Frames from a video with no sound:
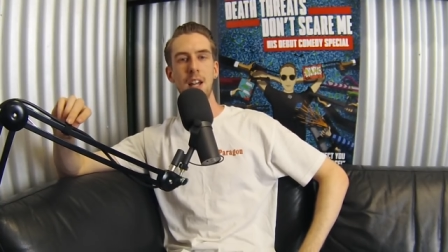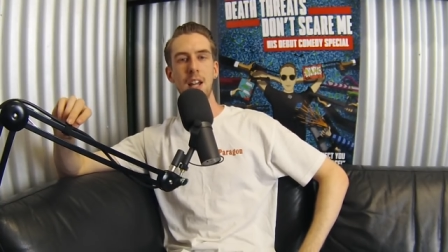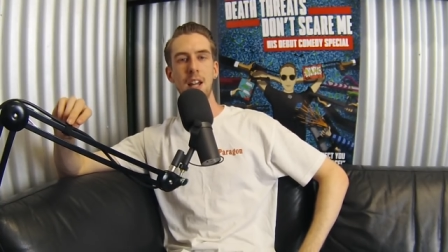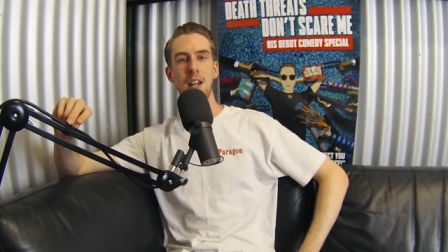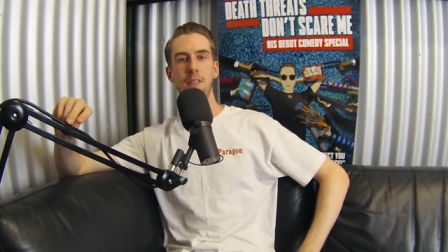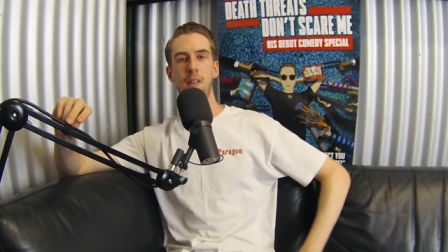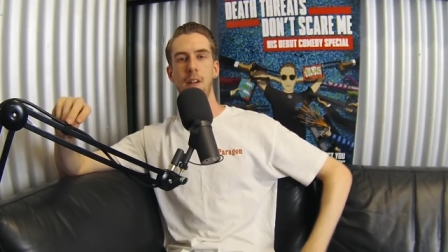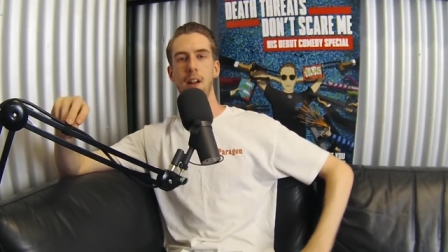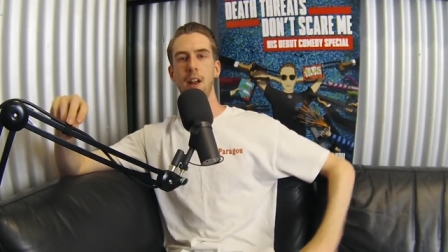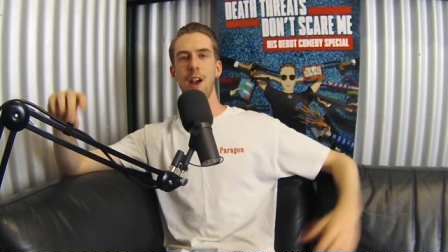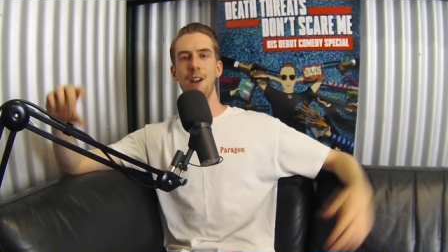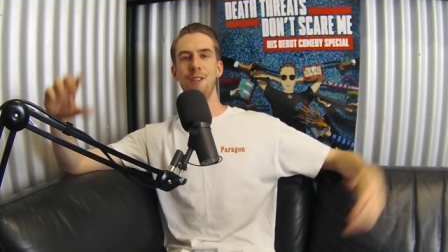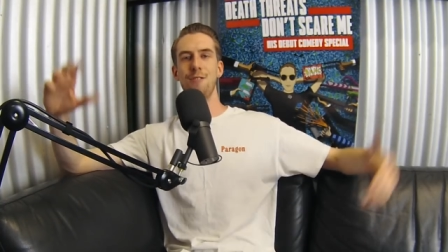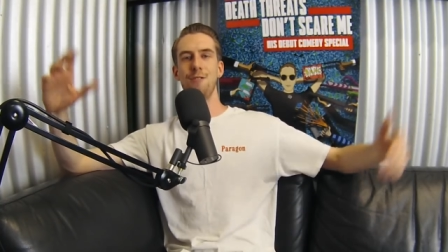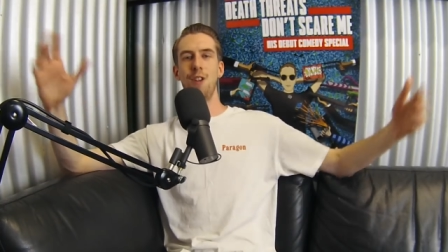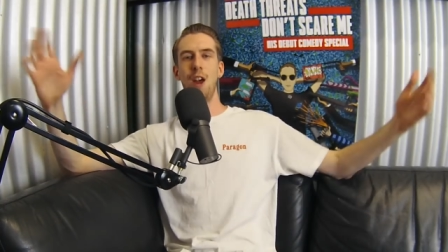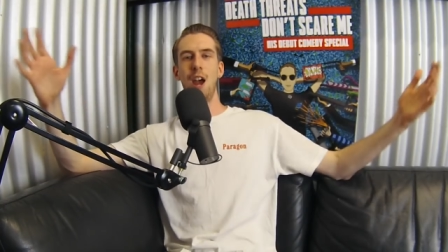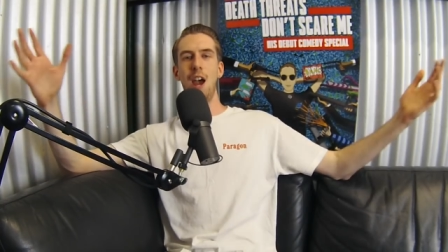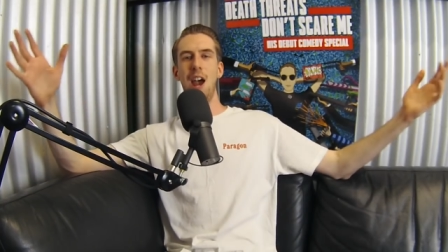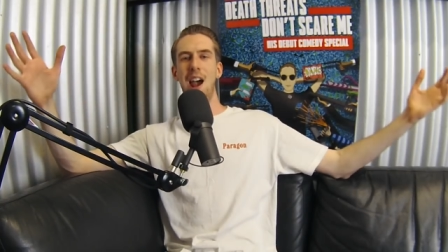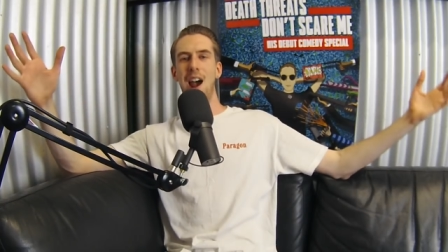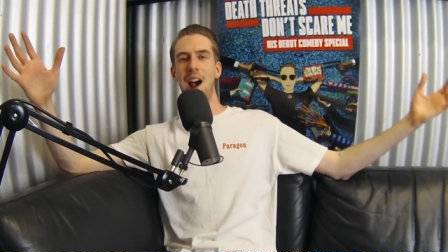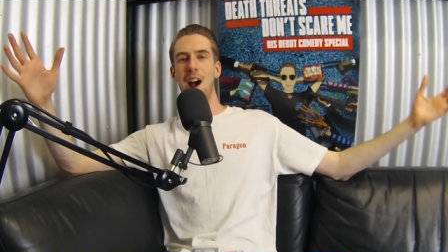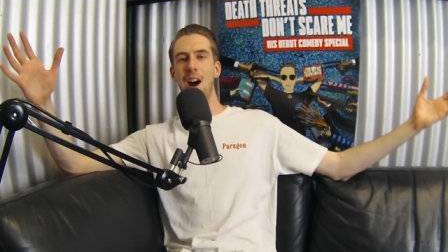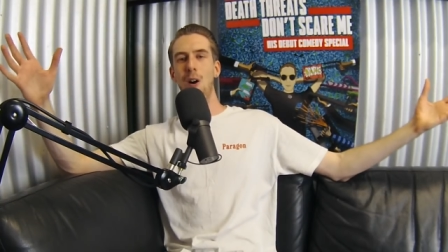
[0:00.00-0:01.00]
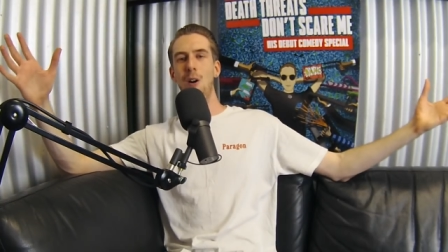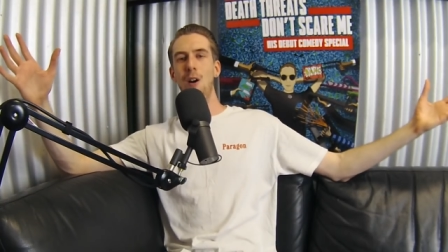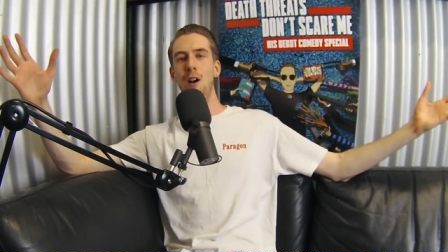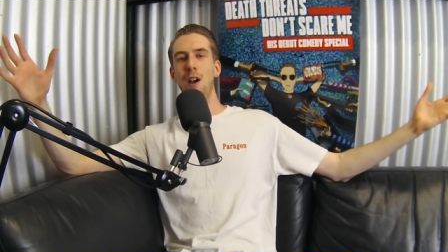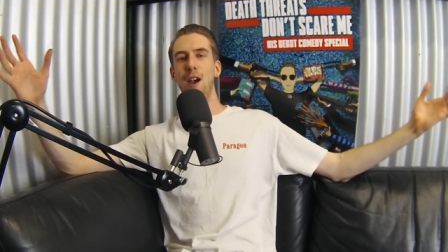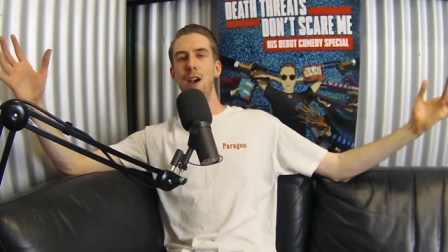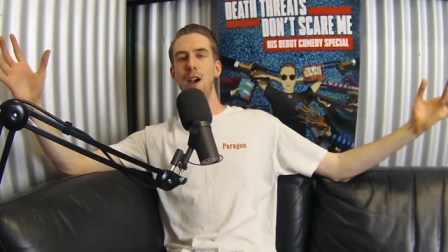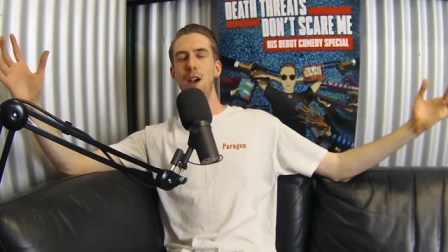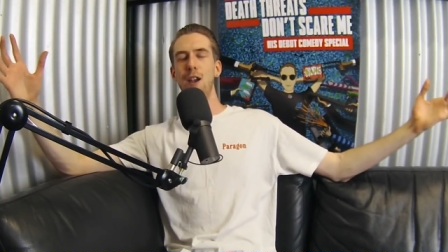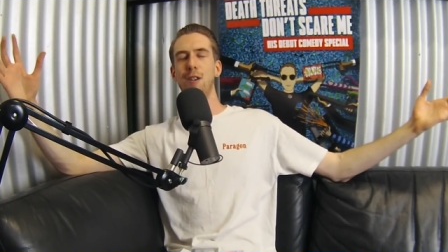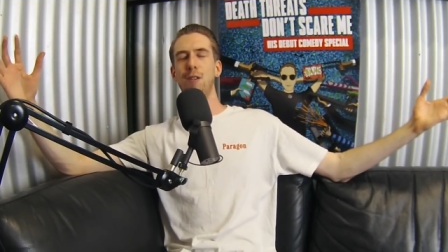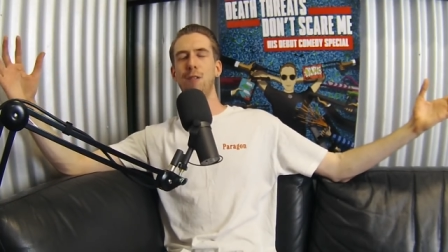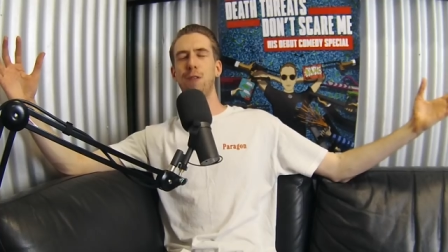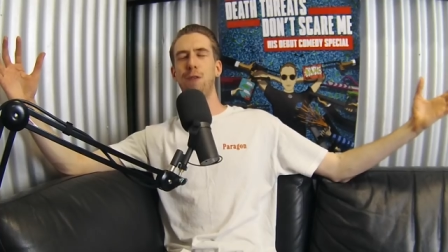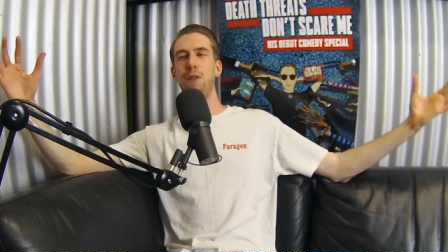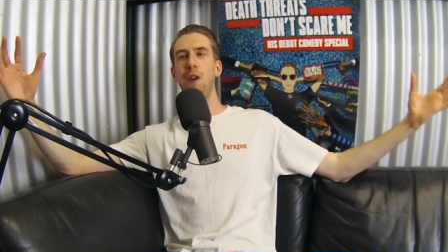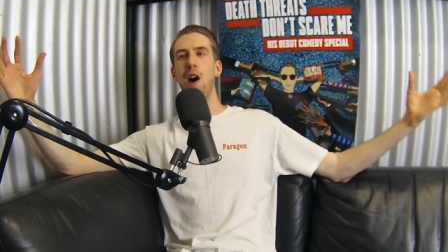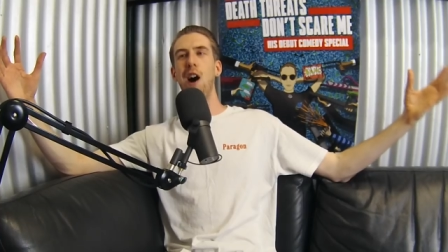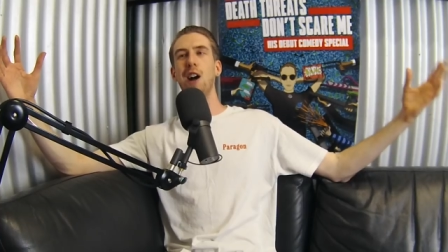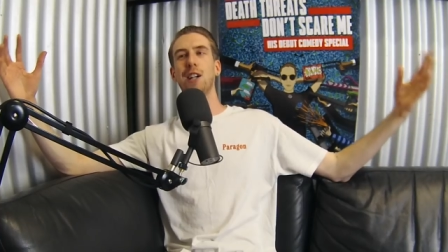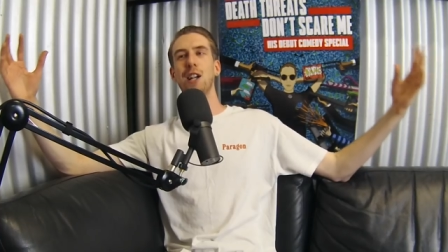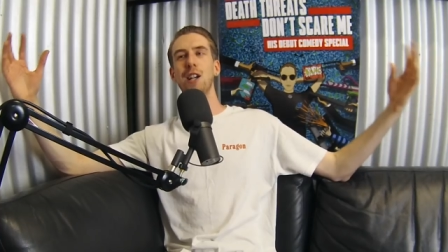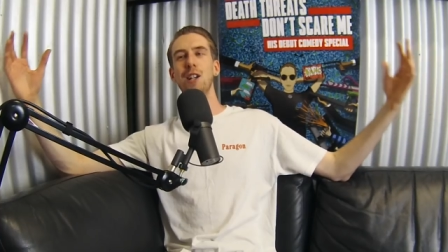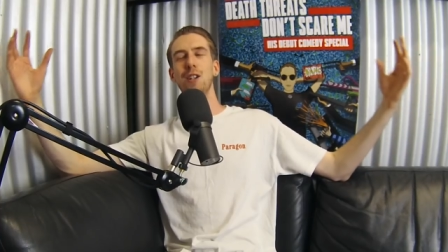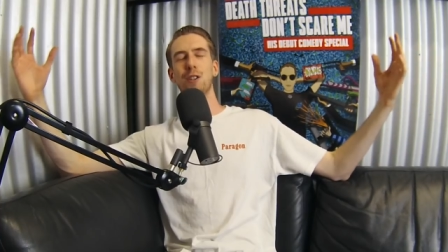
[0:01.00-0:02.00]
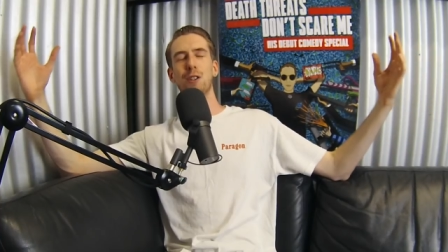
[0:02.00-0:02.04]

Like, no, it's fucking